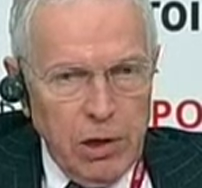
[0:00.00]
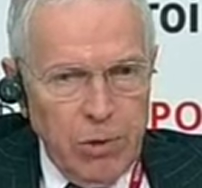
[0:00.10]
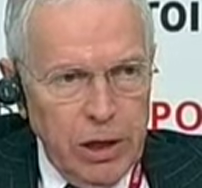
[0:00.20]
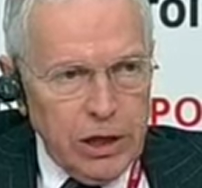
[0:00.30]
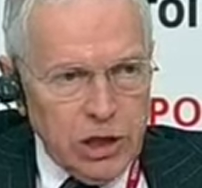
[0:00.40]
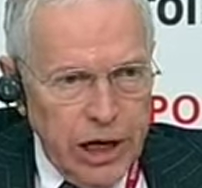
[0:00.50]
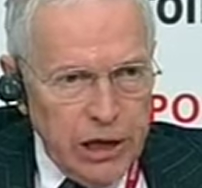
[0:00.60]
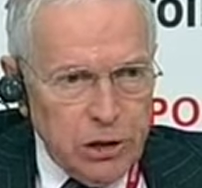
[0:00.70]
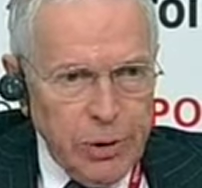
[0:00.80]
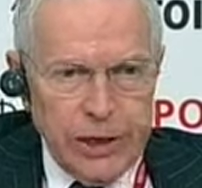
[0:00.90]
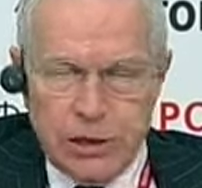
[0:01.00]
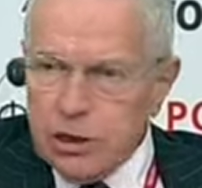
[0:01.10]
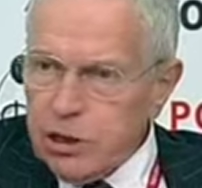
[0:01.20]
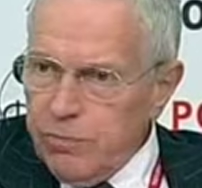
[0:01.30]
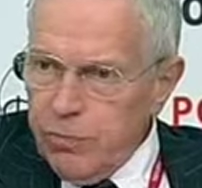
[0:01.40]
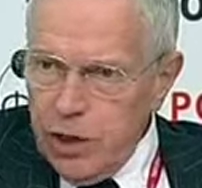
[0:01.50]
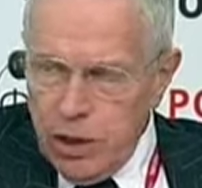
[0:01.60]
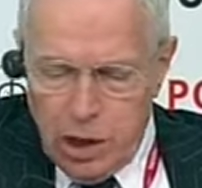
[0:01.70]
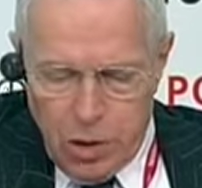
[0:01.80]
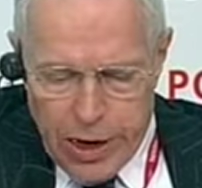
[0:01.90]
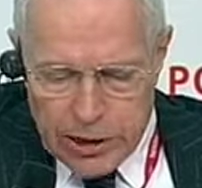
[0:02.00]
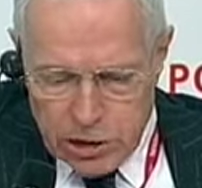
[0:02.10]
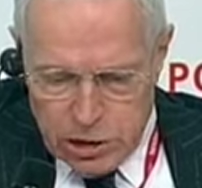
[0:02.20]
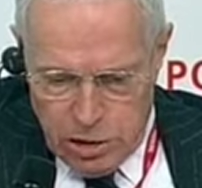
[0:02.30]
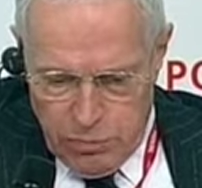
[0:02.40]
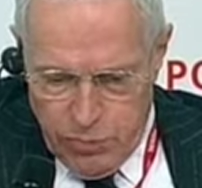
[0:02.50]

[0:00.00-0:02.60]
real exchange rates in the U.S.